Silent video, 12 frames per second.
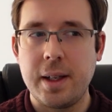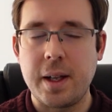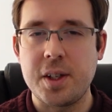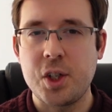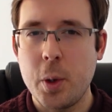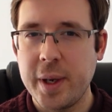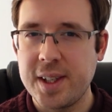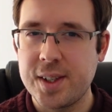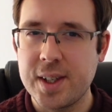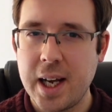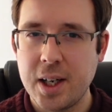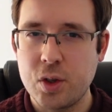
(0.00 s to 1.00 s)
Now, there's no
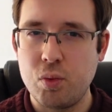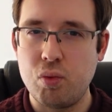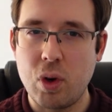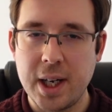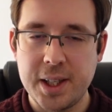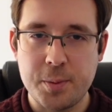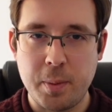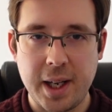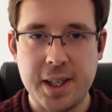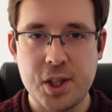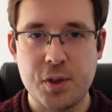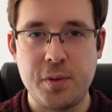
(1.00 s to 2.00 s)
exact right
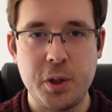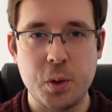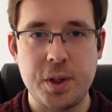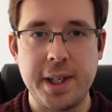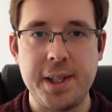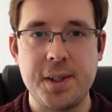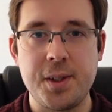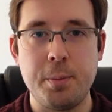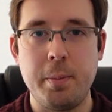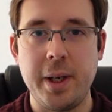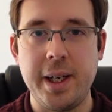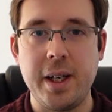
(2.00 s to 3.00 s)
place for your data to
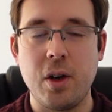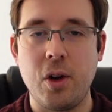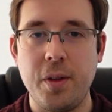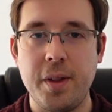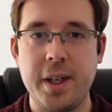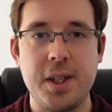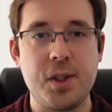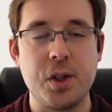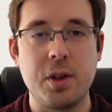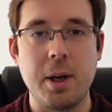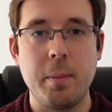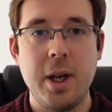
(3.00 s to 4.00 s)
be on the
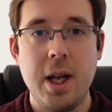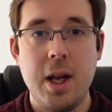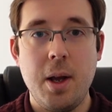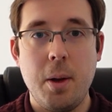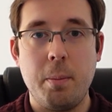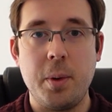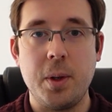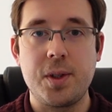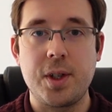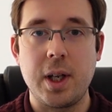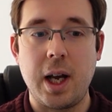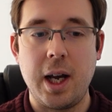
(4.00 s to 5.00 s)
histogram,
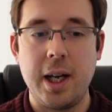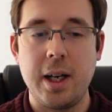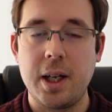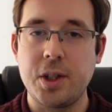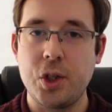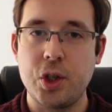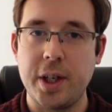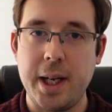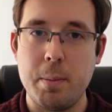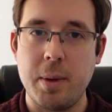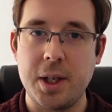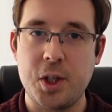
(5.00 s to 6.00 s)
but I like to try and
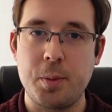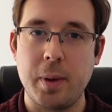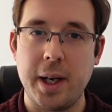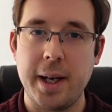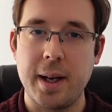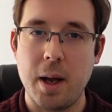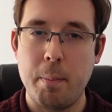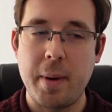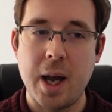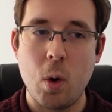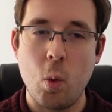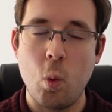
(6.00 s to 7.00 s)
keep my spike
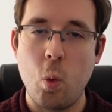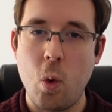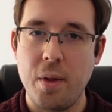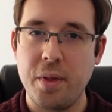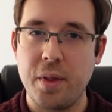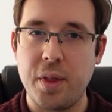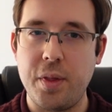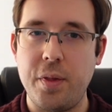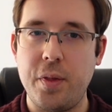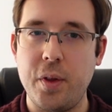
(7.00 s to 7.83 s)
about 1/3